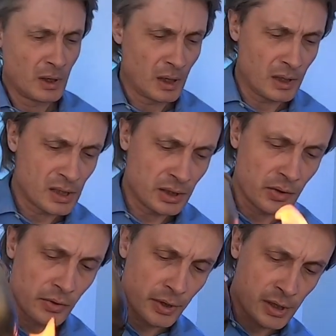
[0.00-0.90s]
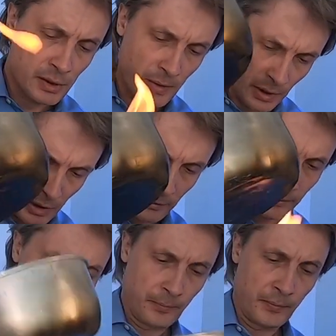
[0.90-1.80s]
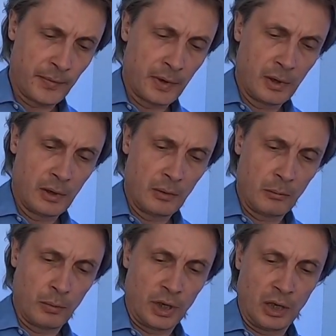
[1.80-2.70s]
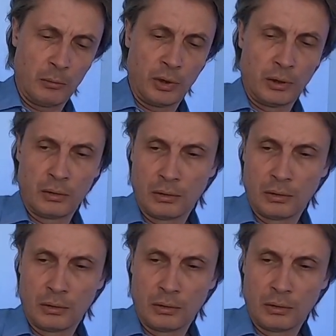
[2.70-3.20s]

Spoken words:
And still there is enough maybe